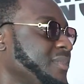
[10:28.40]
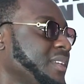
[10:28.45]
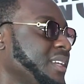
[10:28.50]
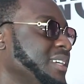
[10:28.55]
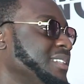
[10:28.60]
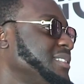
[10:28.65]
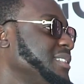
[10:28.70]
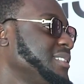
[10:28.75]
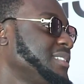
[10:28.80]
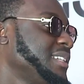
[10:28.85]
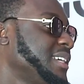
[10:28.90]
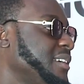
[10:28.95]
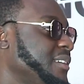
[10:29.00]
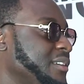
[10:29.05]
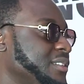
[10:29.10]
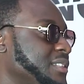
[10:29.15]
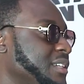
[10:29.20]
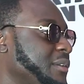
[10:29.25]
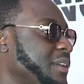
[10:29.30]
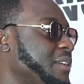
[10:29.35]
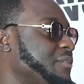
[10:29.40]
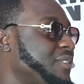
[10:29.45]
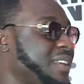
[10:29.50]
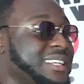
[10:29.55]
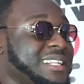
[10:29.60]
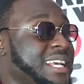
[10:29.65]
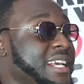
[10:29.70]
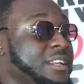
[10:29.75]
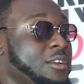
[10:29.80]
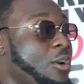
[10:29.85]
this is a, it's a red
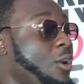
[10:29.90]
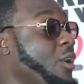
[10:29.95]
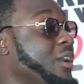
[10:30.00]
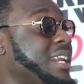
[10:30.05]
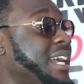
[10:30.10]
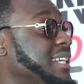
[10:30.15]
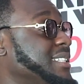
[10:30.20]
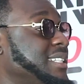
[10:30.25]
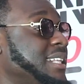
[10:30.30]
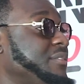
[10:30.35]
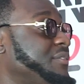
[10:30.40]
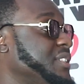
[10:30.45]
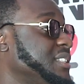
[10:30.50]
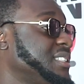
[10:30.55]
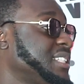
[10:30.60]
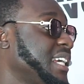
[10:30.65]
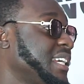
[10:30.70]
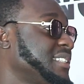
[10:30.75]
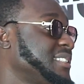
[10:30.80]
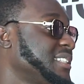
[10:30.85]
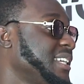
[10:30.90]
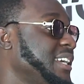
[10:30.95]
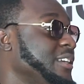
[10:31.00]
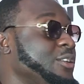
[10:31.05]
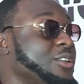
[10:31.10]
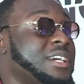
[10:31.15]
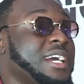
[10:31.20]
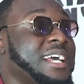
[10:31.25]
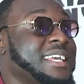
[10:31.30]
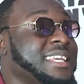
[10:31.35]
flag. Then all that's left is sex. And
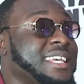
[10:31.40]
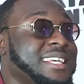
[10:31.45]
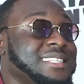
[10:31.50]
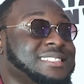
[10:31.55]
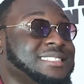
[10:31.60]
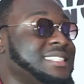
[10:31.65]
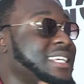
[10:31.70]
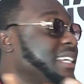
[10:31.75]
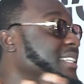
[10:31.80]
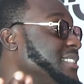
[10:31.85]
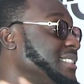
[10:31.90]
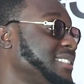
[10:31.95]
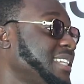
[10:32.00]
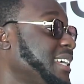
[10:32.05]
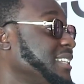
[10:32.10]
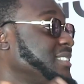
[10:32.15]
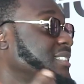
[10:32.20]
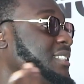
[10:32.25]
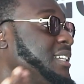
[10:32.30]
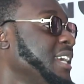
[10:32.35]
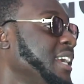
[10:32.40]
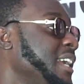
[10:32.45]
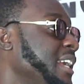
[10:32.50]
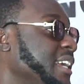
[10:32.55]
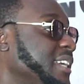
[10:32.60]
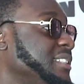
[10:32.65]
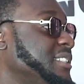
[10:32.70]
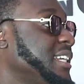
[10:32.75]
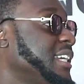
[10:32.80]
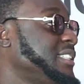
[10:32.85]
you can get sex. Sex
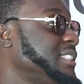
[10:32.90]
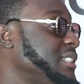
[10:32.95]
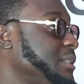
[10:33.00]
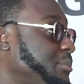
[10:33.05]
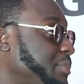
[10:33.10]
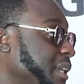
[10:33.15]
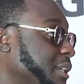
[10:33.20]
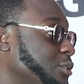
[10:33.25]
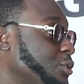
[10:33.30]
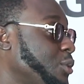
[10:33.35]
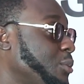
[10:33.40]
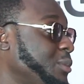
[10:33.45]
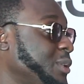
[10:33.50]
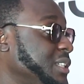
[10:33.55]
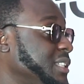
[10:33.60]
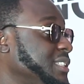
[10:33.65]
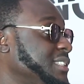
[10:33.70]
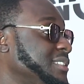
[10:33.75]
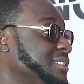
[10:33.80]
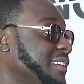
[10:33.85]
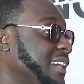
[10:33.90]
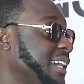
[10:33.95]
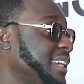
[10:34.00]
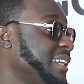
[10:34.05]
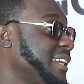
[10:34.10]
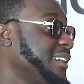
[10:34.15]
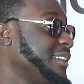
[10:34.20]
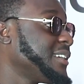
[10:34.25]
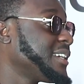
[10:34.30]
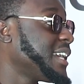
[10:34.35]
is the cheapest commodity right
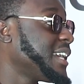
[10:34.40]
now. You